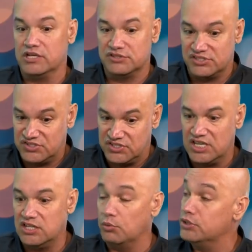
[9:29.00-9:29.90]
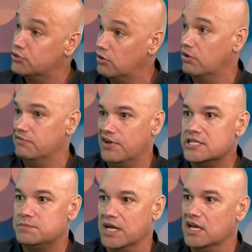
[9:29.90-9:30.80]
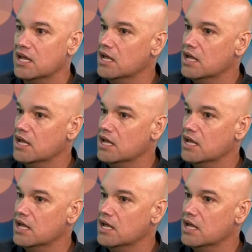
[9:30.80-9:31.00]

they could see the return on investment.